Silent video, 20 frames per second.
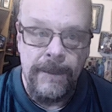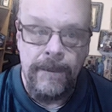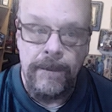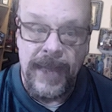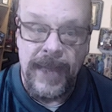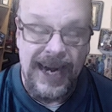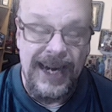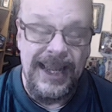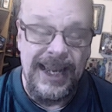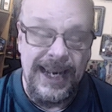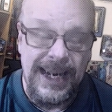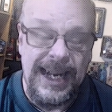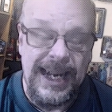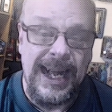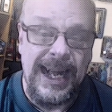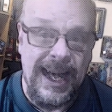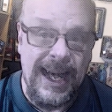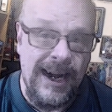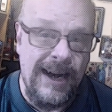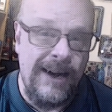I think they
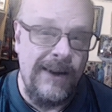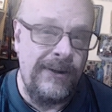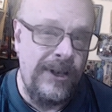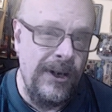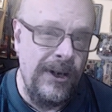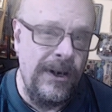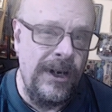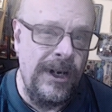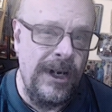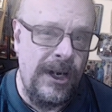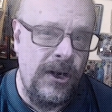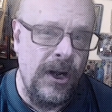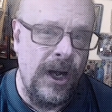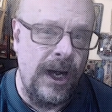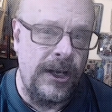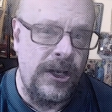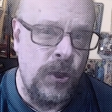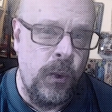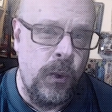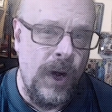got off to a
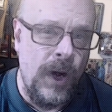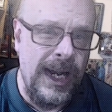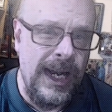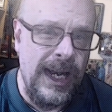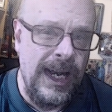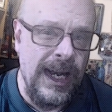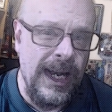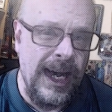20.